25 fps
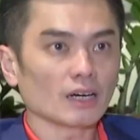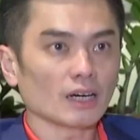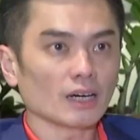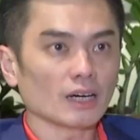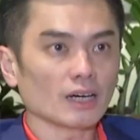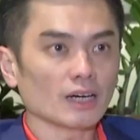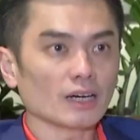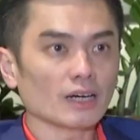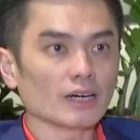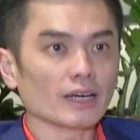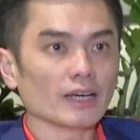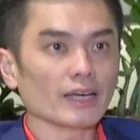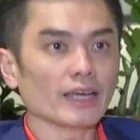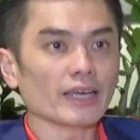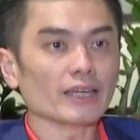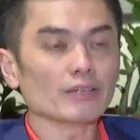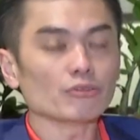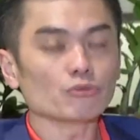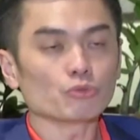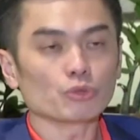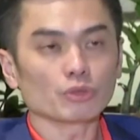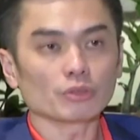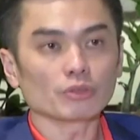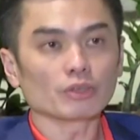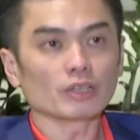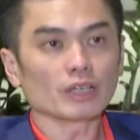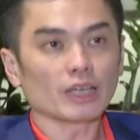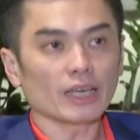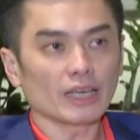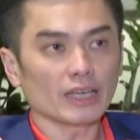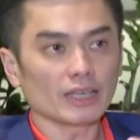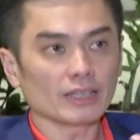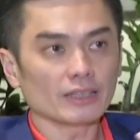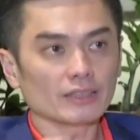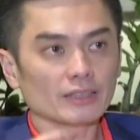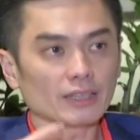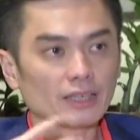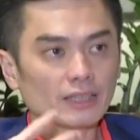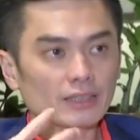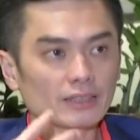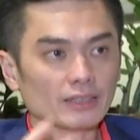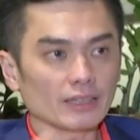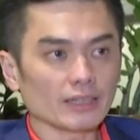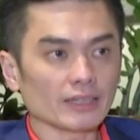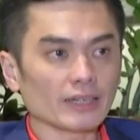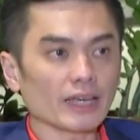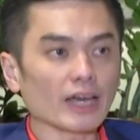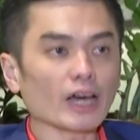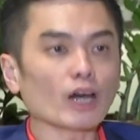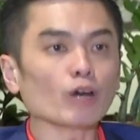
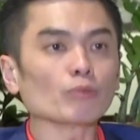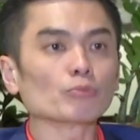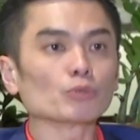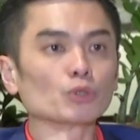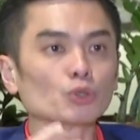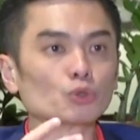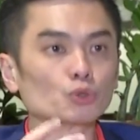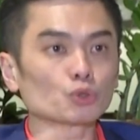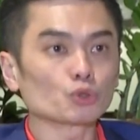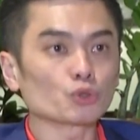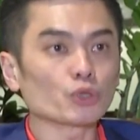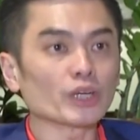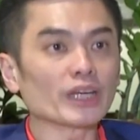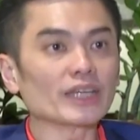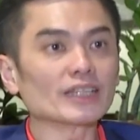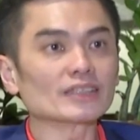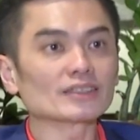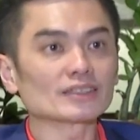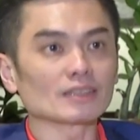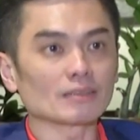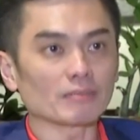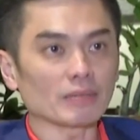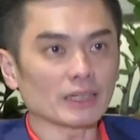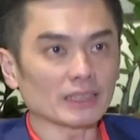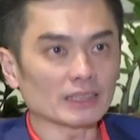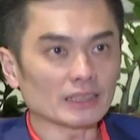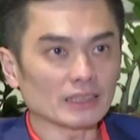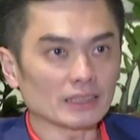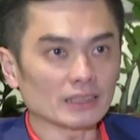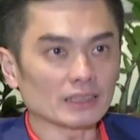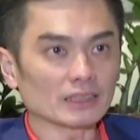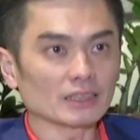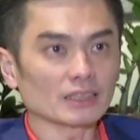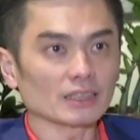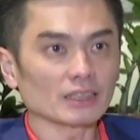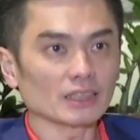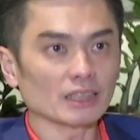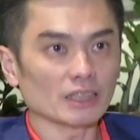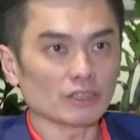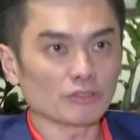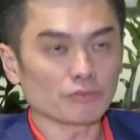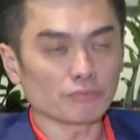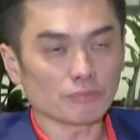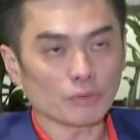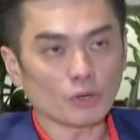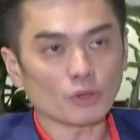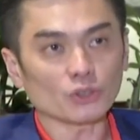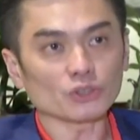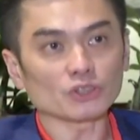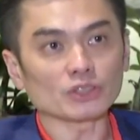and help you trace the money
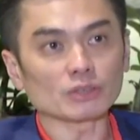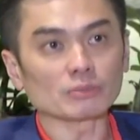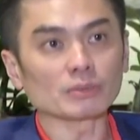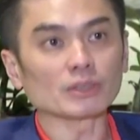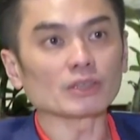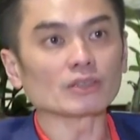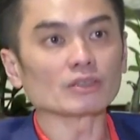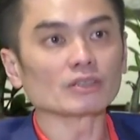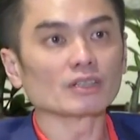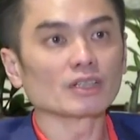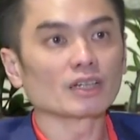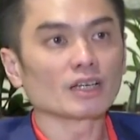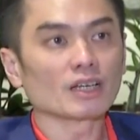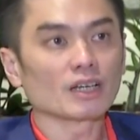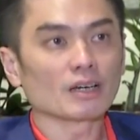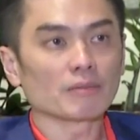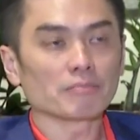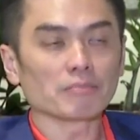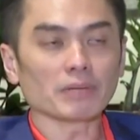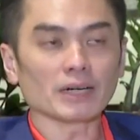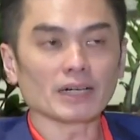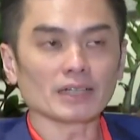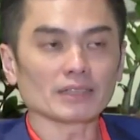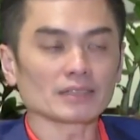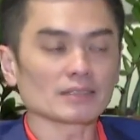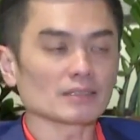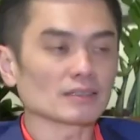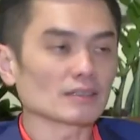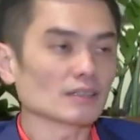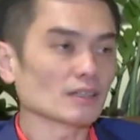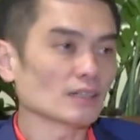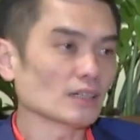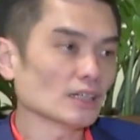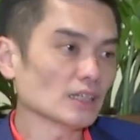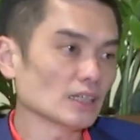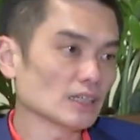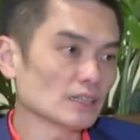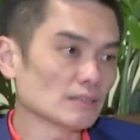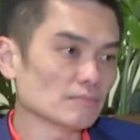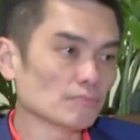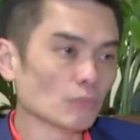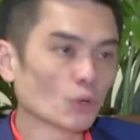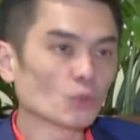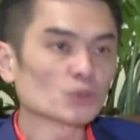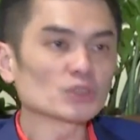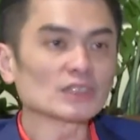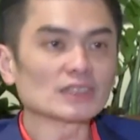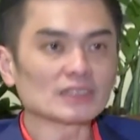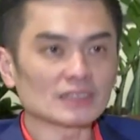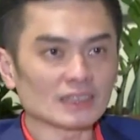if possible. But in
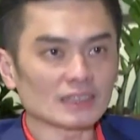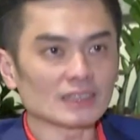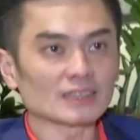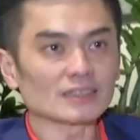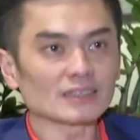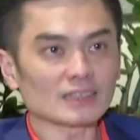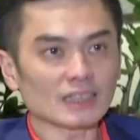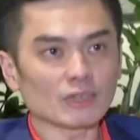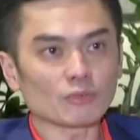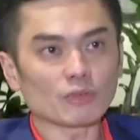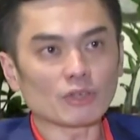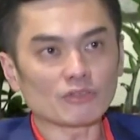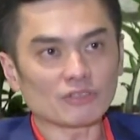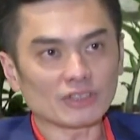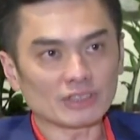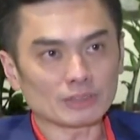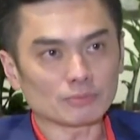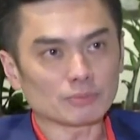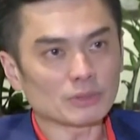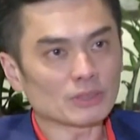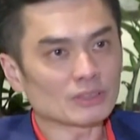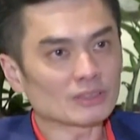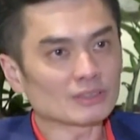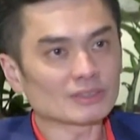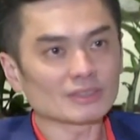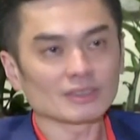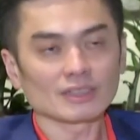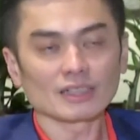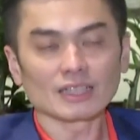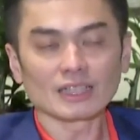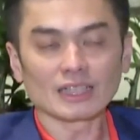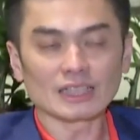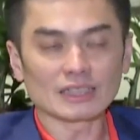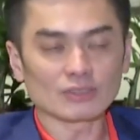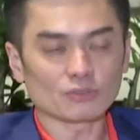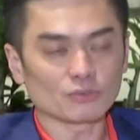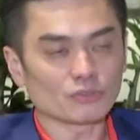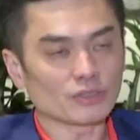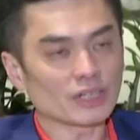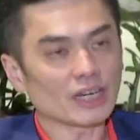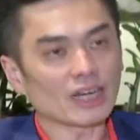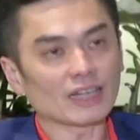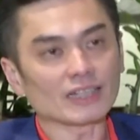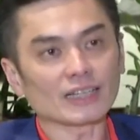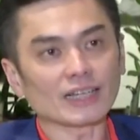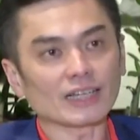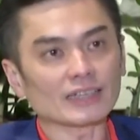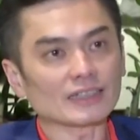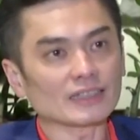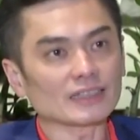most incidents that we have experienced, it's very
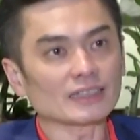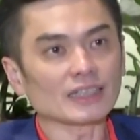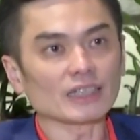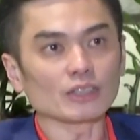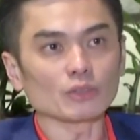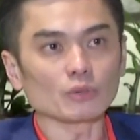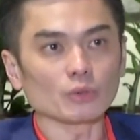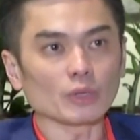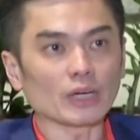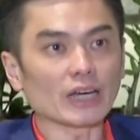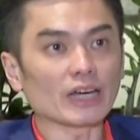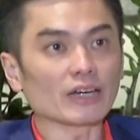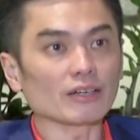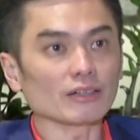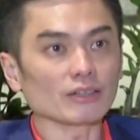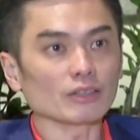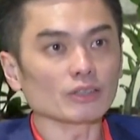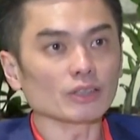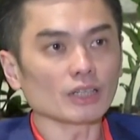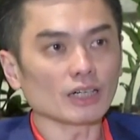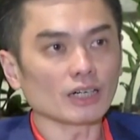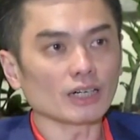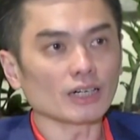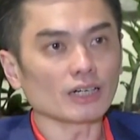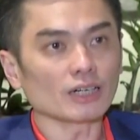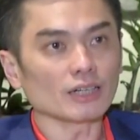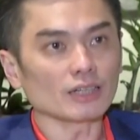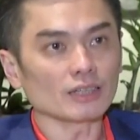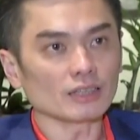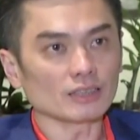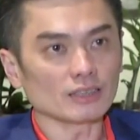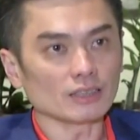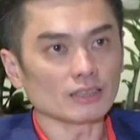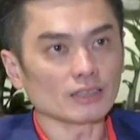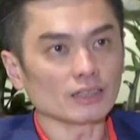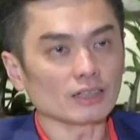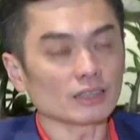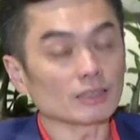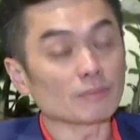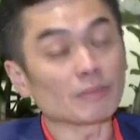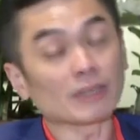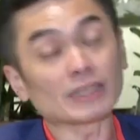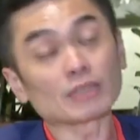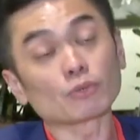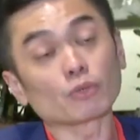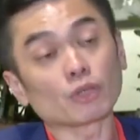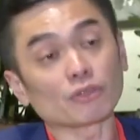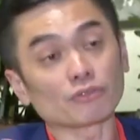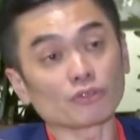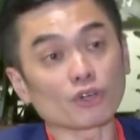unlikely that you have, the
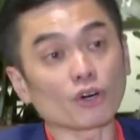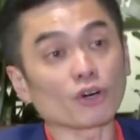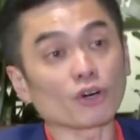money will have